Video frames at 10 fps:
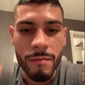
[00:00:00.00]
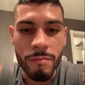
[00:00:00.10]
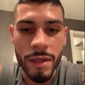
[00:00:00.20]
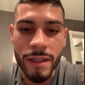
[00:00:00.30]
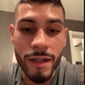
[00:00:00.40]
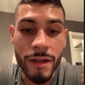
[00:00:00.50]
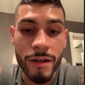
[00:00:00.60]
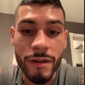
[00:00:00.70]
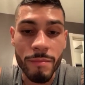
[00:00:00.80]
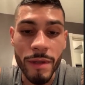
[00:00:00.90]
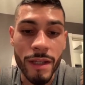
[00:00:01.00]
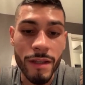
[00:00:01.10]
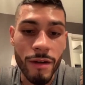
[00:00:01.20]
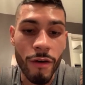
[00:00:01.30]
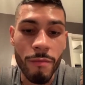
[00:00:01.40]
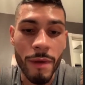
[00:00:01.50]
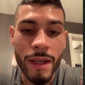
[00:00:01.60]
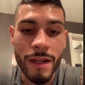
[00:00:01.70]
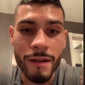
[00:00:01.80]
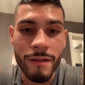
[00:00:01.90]
being the
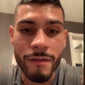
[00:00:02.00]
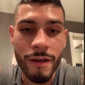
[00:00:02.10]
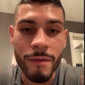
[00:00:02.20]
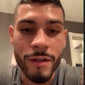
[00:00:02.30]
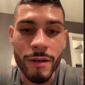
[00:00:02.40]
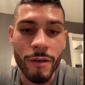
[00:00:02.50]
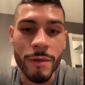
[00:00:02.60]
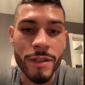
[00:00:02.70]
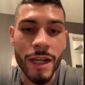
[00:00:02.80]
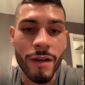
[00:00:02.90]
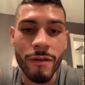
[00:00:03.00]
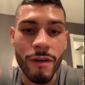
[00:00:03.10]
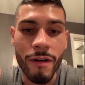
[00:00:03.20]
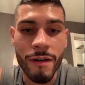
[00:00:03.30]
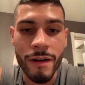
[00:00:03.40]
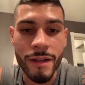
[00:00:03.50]
co-main and on a Lomachenko card,